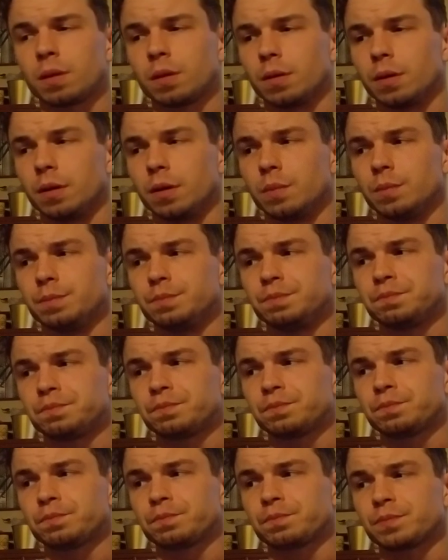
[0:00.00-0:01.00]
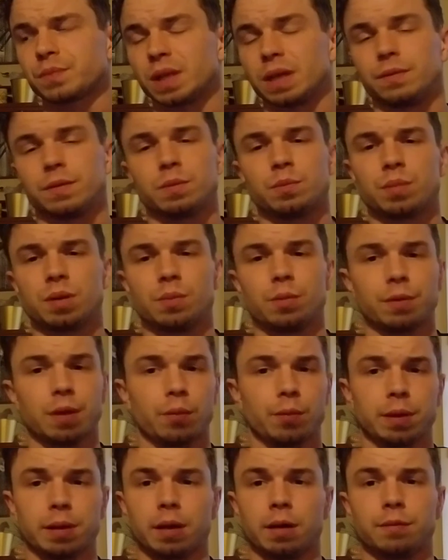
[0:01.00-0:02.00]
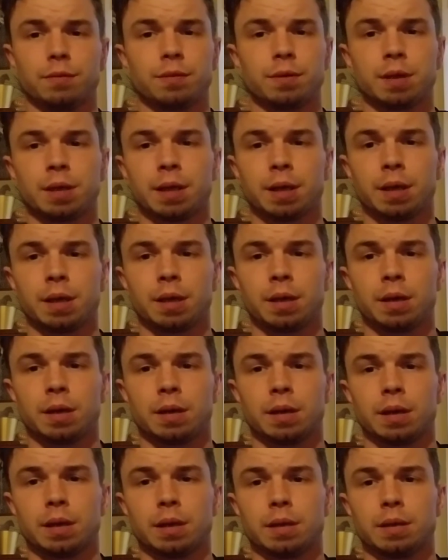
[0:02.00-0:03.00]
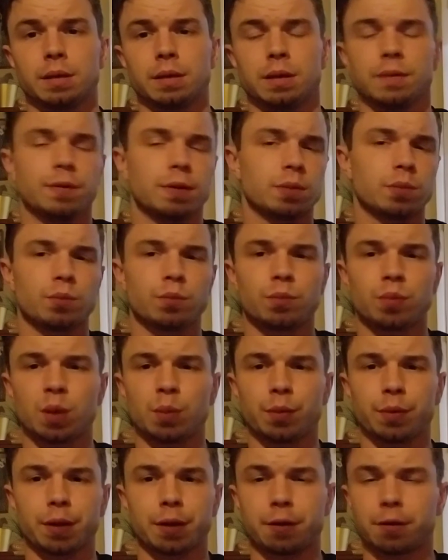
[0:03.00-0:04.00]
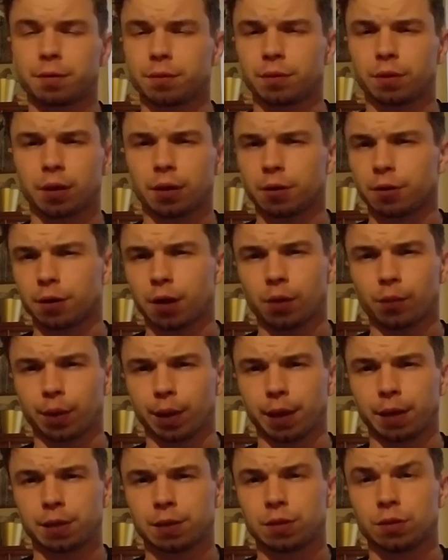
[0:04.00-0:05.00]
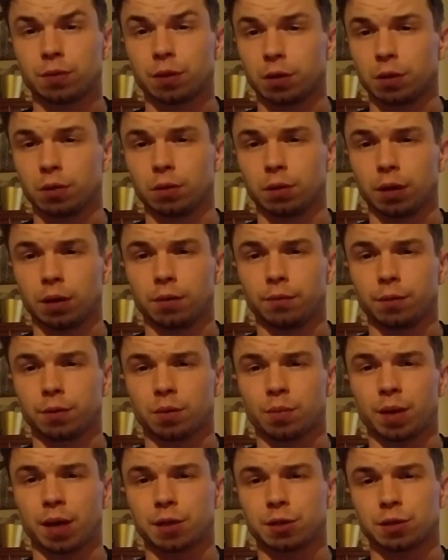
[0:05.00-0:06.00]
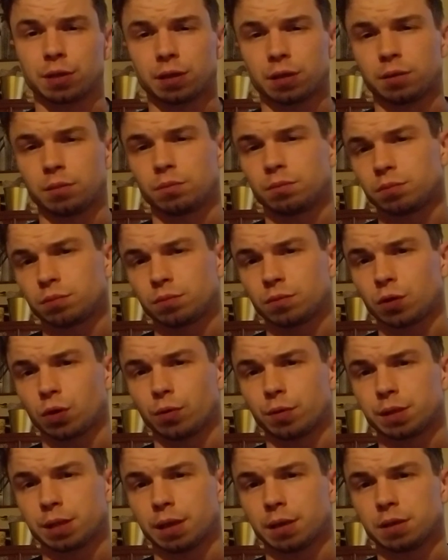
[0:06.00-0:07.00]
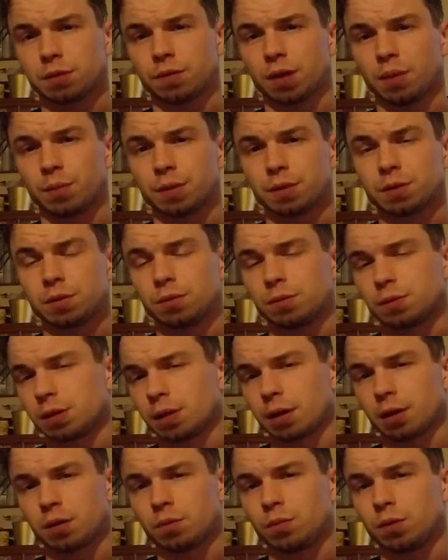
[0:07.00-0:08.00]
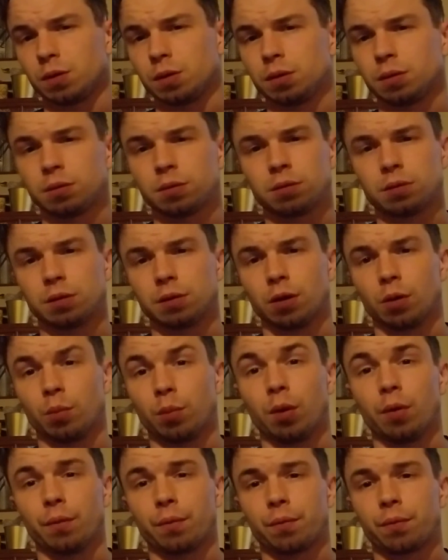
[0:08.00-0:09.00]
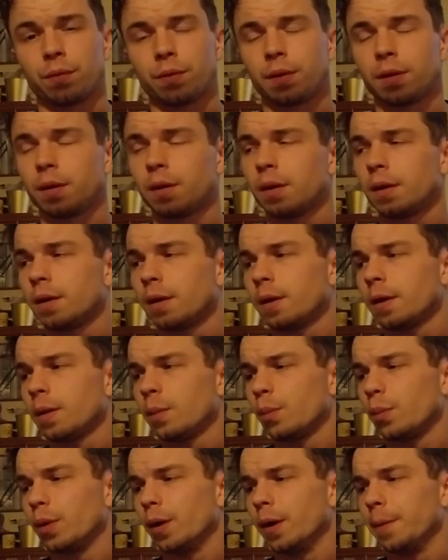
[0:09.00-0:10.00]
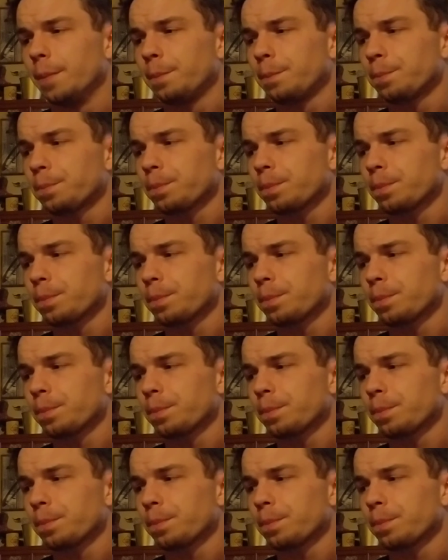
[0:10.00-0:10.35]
um, even people that we love, and even people that are, that you're not related to, that you love with a passion can coincide as families too, so that could be, you know, both. But